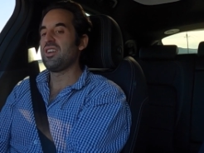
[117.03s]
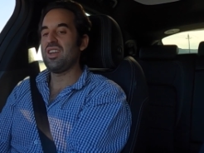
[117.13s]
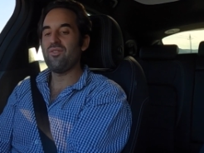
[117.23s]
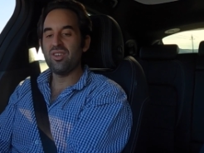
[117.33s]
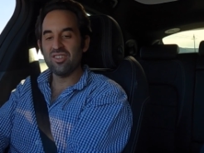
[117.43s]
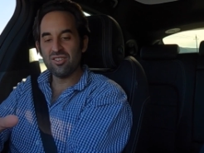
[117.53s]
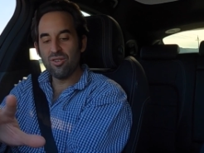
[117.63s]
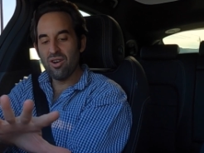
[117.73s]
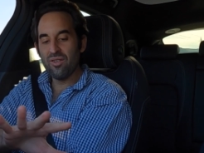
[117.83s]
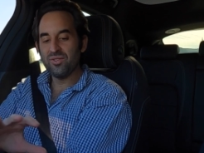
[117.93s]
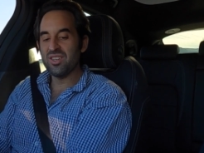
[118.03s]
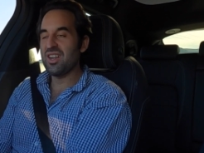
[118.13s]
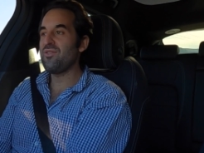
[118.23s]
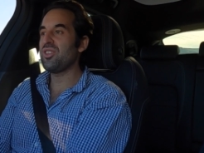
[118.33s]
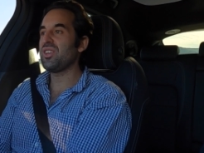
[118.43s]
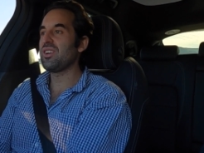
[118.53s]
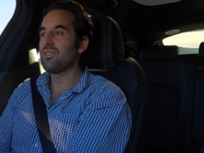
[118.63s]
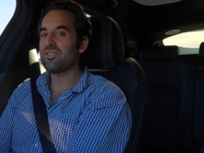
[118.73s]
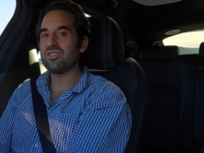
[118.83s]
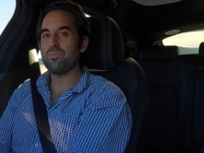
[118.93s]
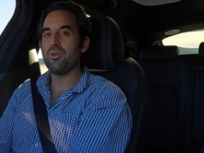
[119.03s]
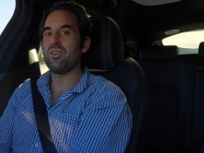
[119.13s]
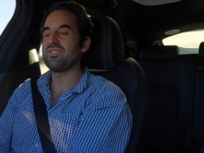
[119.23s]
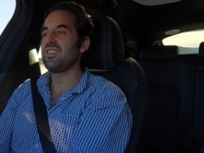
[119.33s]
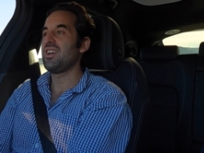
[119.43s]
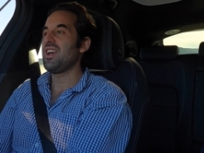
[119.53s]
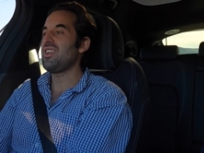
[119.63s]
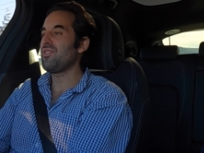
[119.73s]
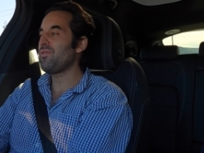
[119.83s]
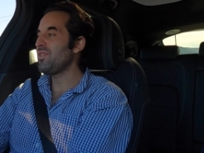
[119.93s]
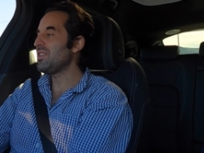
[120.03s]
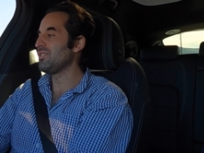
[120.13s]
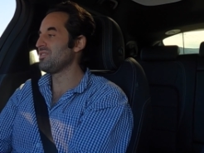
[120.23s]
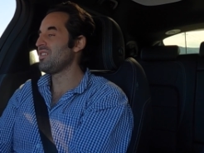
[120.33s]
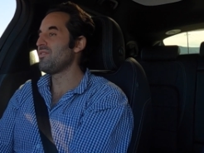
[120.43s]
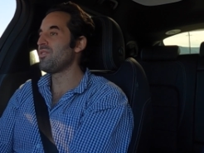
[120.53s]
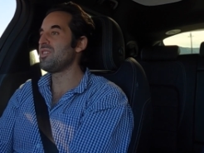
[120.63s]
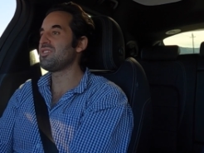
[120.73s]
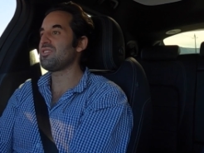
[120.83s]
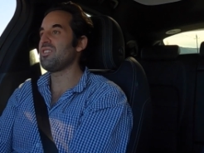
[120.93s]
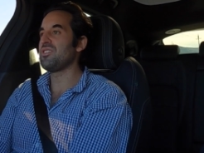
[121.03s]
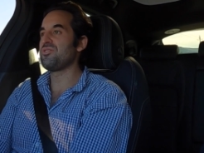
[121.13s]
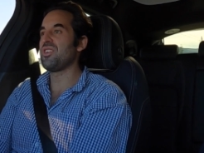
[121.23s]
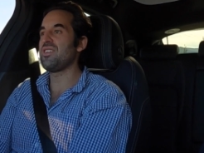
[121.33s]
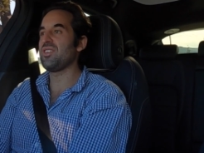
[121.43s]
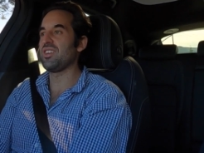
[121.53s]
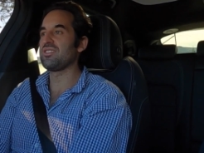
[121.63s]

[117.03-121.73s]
Everything is crafted, everything looks the part, and it feels very solid driving